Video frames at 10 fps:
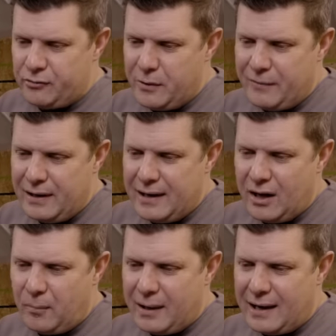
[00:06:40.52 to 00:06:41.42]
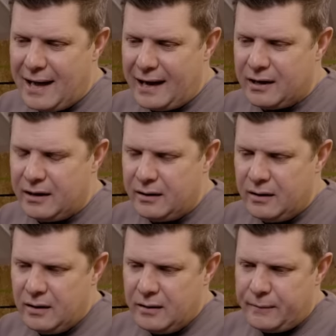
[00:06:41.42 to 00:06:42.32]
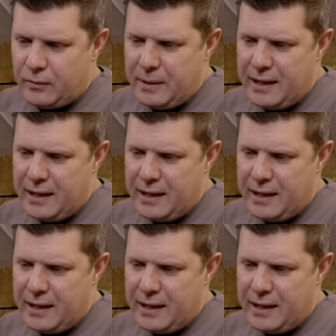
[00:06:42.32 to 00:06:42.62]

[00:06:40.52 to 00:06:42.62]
to remove a little bit of lacquer from